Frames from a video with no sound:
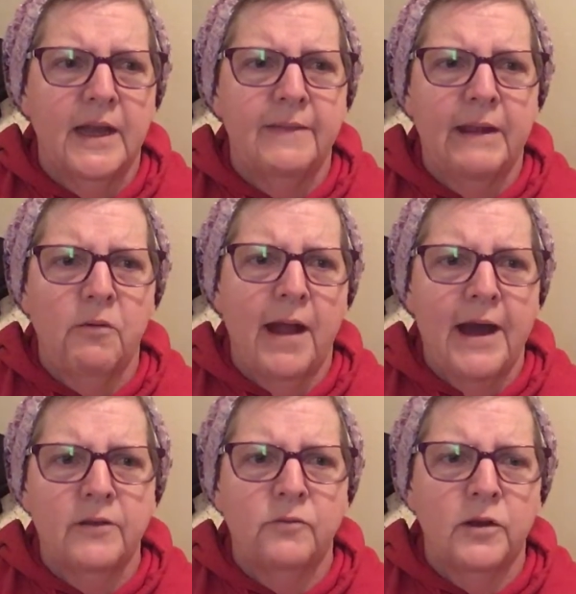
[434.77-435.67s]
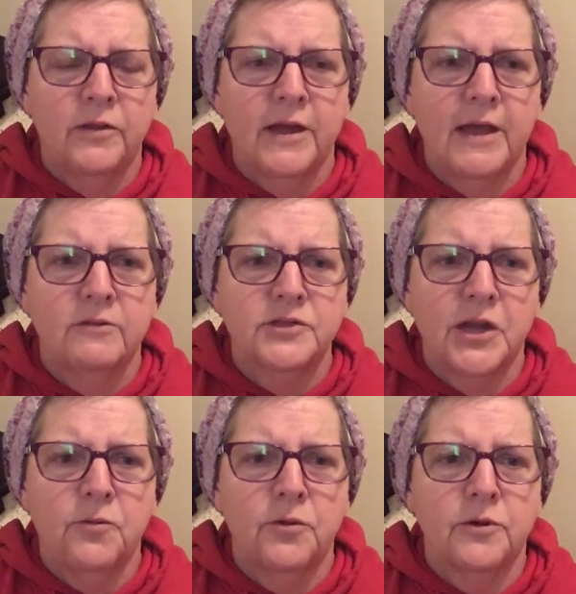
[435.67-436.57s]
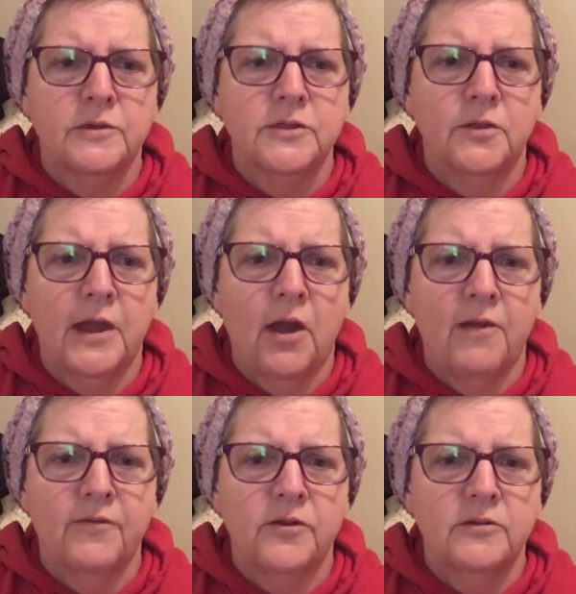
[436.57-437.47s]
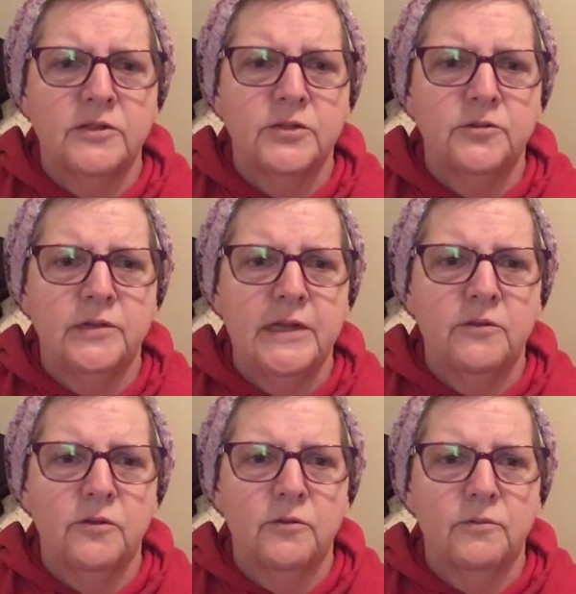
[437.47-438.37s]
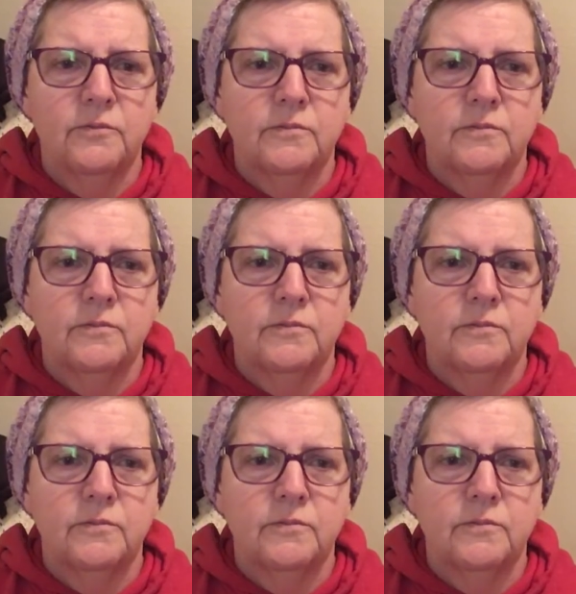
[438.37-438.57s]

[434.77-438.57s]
and they were out of one of the colors I ordered, so they offered to either